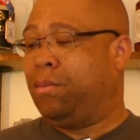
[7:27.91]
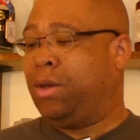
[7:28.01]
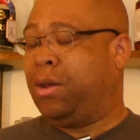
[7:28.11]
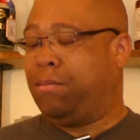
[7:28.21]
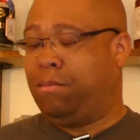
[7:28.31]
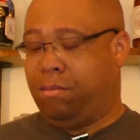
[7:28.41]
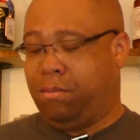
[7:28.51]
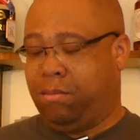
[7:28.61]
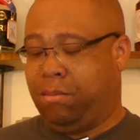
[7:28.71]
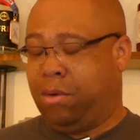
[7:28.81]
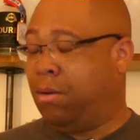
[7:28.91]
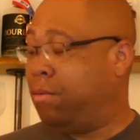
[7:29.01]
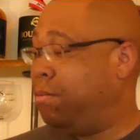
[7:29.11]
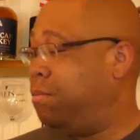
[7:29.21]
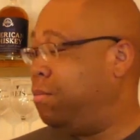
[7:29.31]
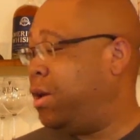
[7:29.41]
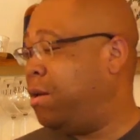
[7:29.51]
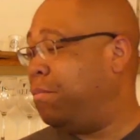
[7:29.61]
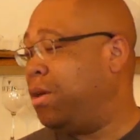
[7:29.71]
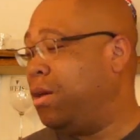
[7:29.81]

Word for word: That, huh, damn.